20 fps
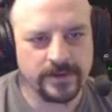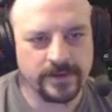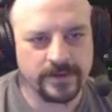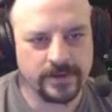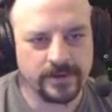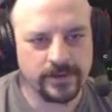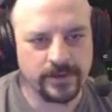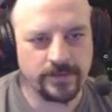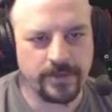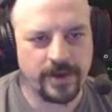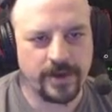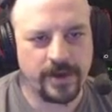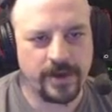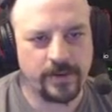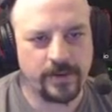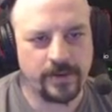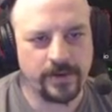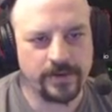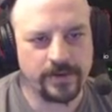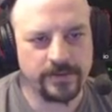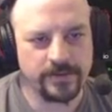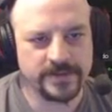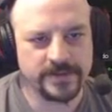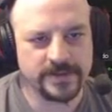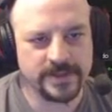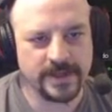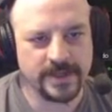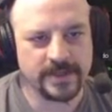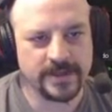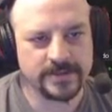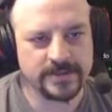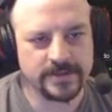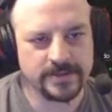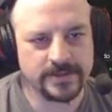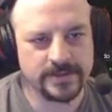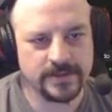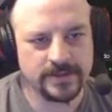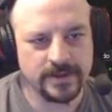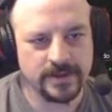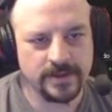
to the power of 6